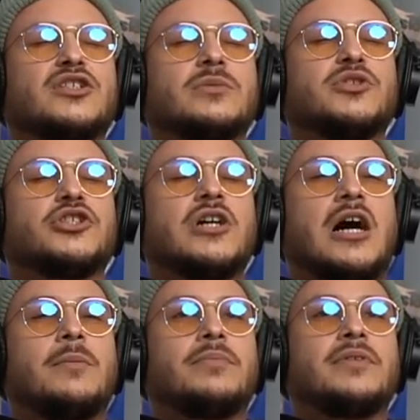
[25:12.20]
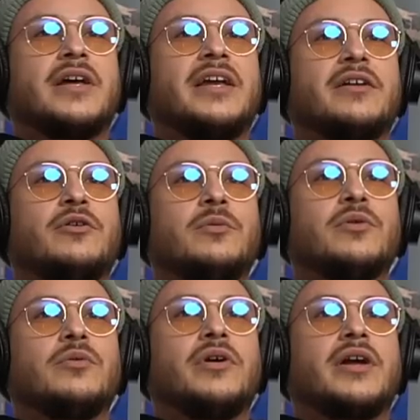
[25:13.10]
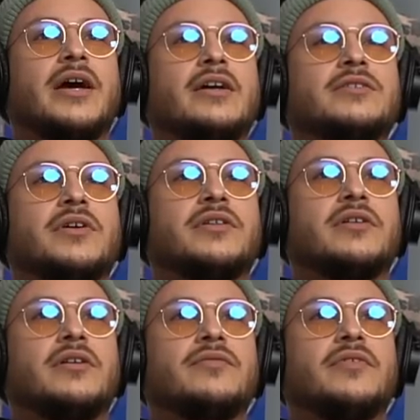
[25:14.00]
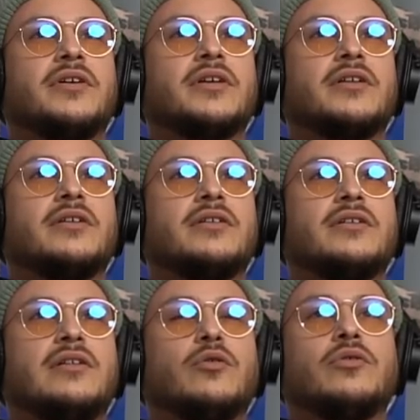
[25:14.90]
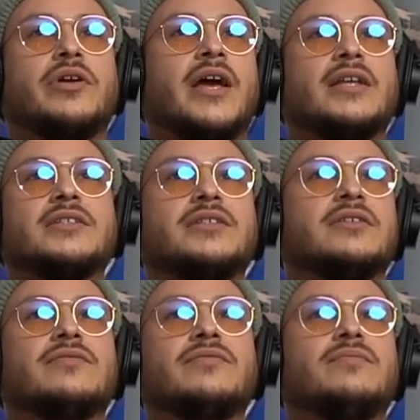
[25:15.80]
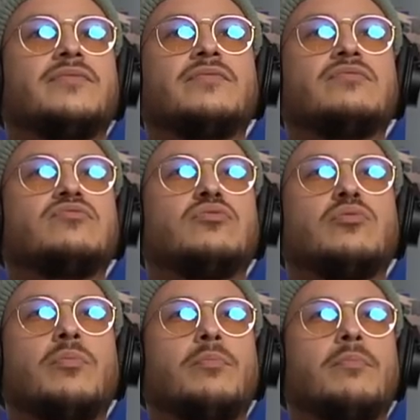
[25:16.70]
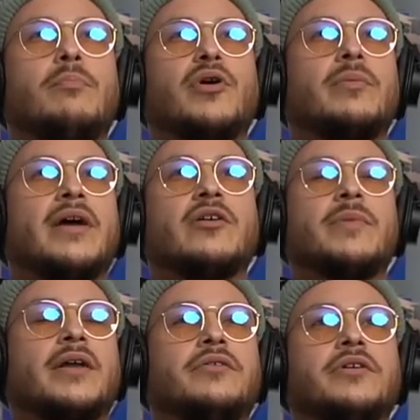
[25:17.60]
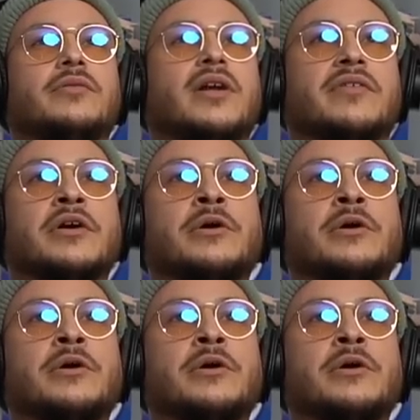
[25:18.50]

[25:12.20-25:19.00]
shop that he had a homegirl work at. It's right there on fucking Laurel Canyon and Burbank or Magnolia, whatever.